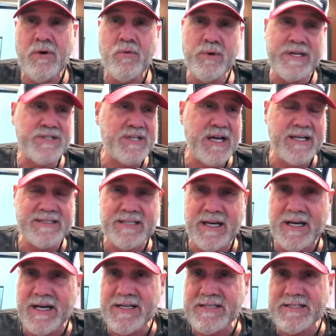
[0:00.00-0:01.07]
Reach out to
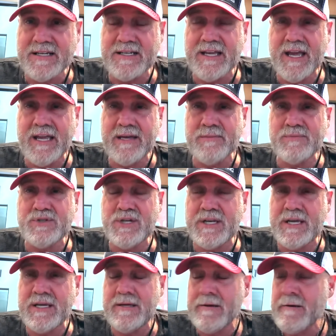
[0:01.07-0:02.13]
us at
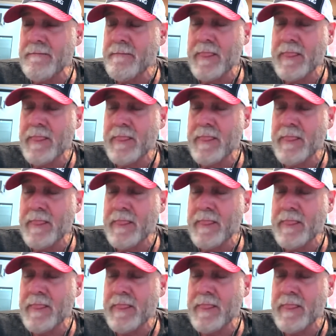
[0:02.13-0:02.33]
KMG.